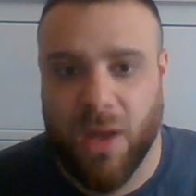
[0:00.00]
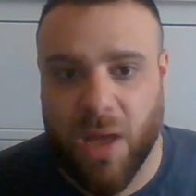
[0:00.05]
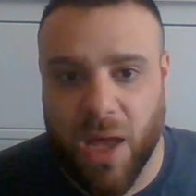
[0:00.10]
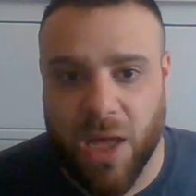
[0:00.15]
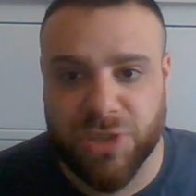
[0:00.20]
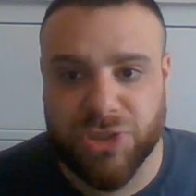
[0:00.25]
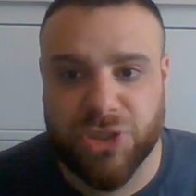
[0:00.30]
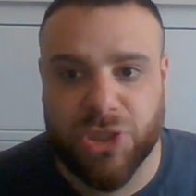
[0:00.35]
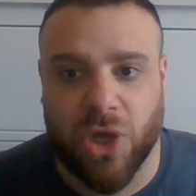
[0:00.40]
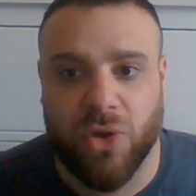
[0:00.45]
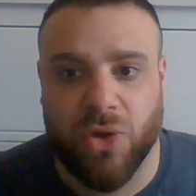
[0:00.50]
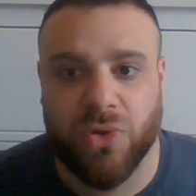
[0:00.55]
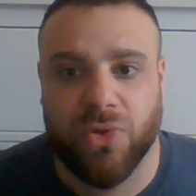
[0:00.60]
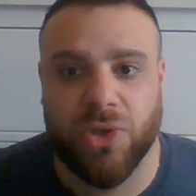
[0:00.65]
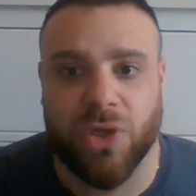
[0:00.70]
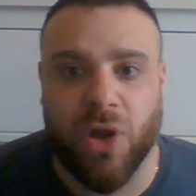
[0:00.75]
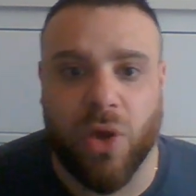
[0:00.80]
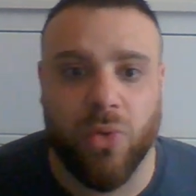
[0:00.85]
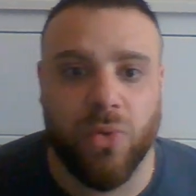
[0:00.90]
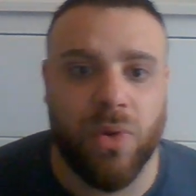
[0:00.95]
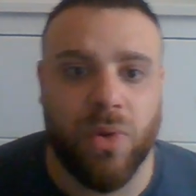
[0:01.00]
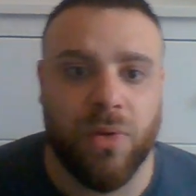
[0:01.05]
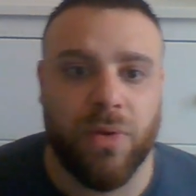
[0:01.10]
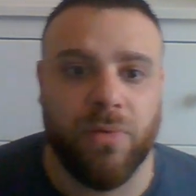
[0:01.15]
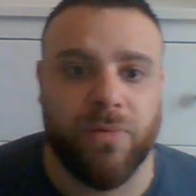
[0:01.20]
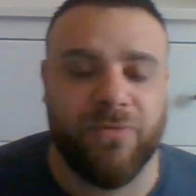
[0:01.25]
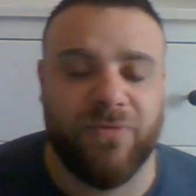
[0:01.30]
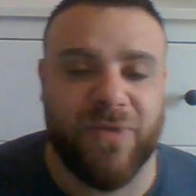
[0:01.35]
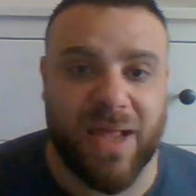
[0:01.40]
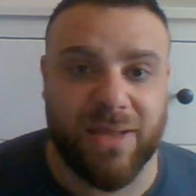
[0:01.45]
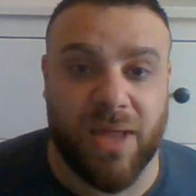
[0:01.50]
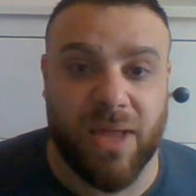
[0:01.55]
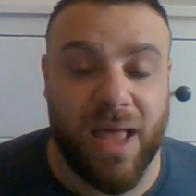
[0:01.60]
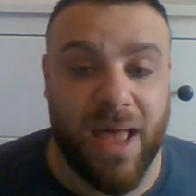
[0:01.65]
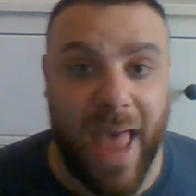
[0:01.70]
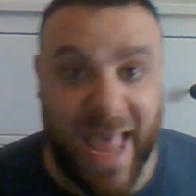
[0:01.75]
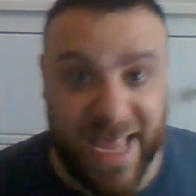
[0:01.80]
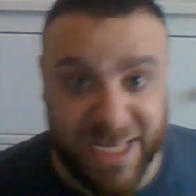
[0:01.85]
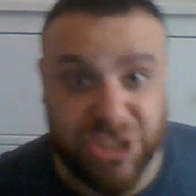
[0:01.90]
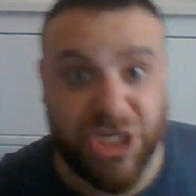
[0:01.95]
And so,
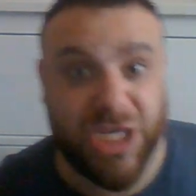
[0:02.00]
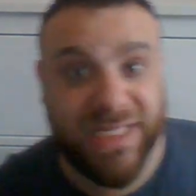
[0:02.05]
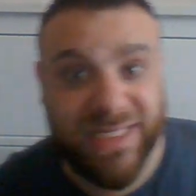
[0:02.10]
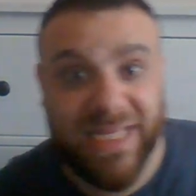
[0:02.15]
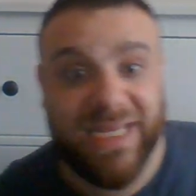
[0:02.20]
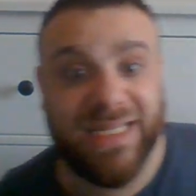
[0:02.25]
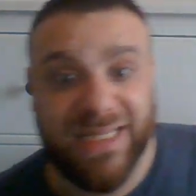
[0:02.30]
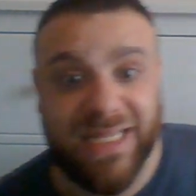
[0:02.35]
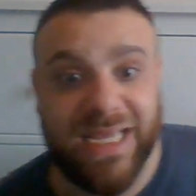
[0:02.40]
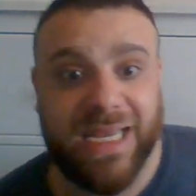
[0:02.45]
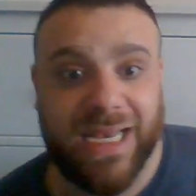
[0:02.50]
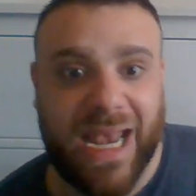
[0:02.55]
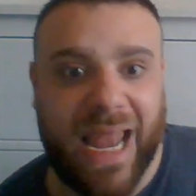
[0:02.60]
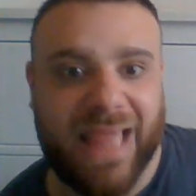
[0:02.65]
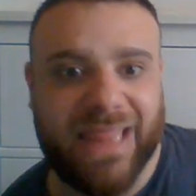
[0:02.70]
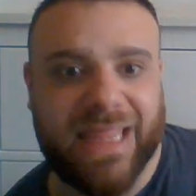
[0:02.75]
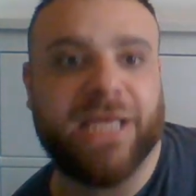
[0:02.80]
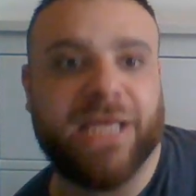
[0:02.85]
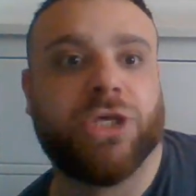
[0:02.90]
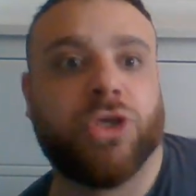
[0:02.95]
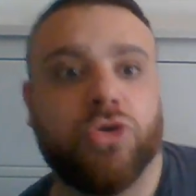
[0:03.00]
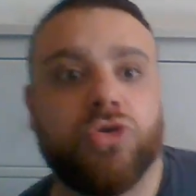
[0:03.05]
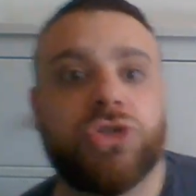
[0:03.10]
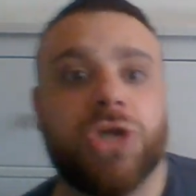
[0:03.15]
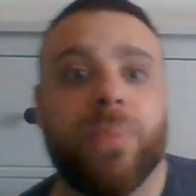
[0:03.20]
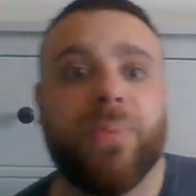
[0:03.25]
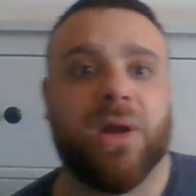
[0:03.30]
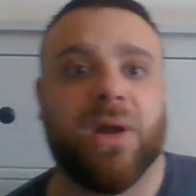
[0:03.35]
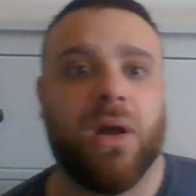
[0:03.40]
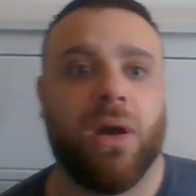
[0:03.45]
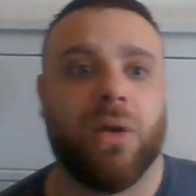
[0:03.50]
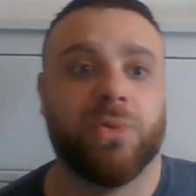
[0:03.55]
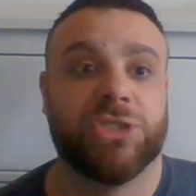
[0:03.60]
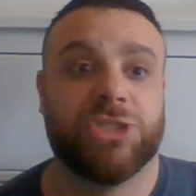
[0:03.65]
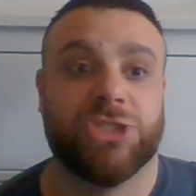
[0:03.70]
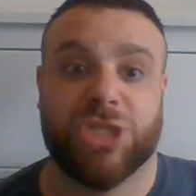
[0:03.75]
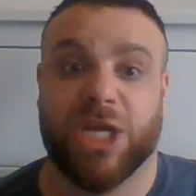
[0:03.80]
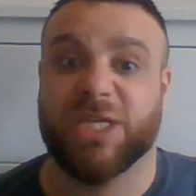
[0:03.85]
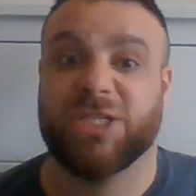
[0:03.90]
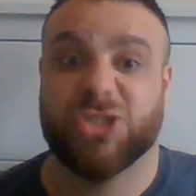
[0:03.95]
AJ did indeed land that huge uppercut, which
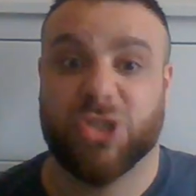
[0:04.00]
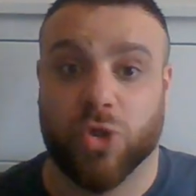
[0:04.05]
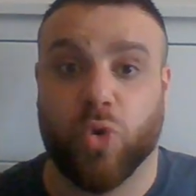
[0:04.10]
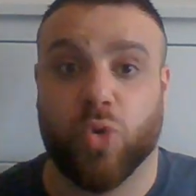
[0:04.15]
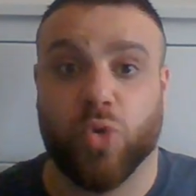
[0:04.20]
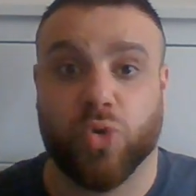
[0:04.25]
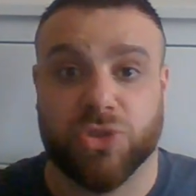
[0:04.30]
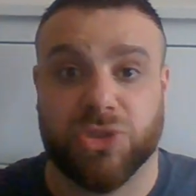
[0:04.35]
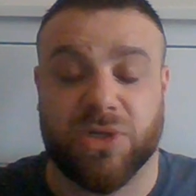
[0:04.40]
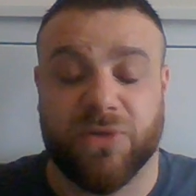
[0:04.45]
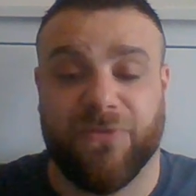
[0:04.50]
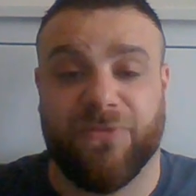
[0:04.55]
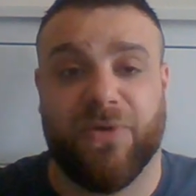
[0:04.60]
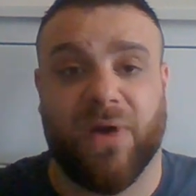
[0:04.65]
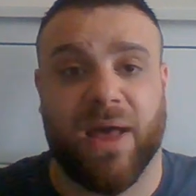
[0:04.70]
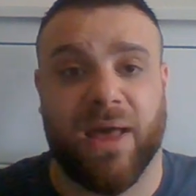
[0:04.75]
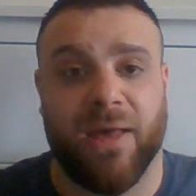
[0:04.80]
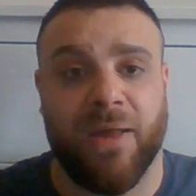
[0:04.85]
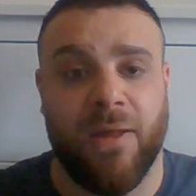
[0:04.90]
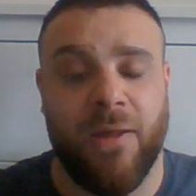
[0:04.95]
changed the course of the fight.